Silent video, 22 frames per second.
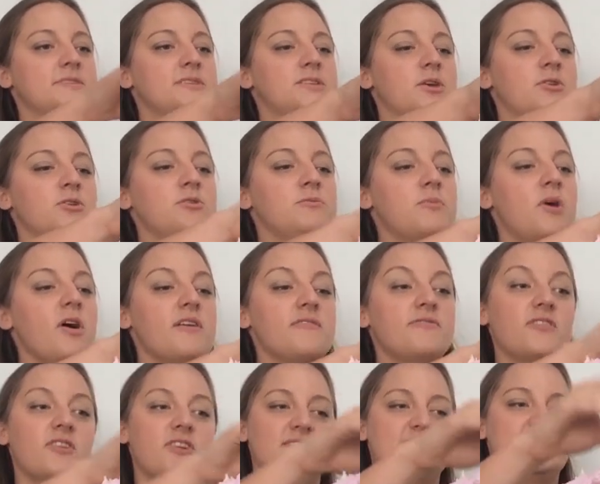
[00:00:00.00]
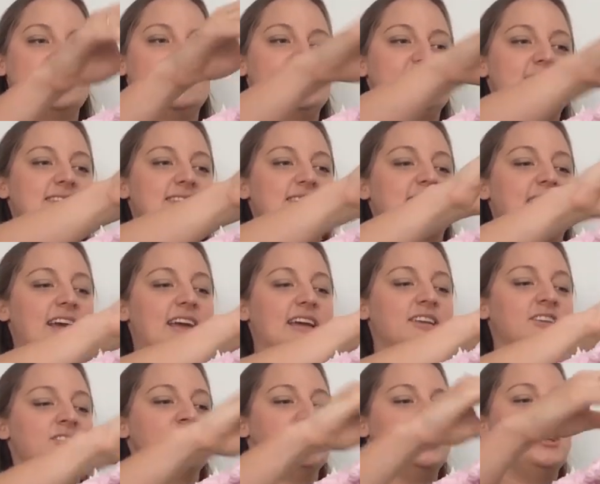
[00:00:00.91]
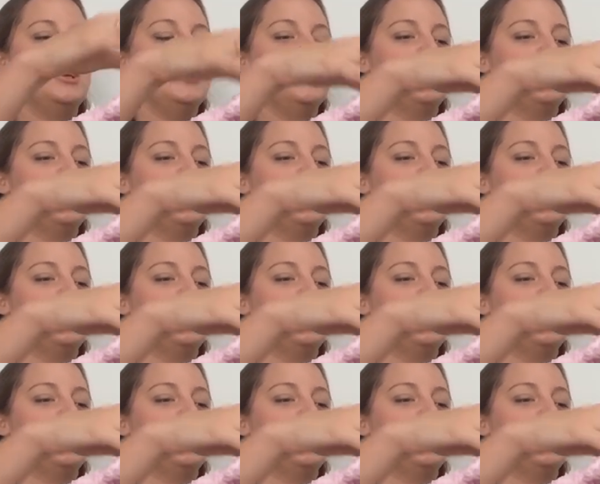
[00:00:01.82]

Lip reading: So you might find at this stage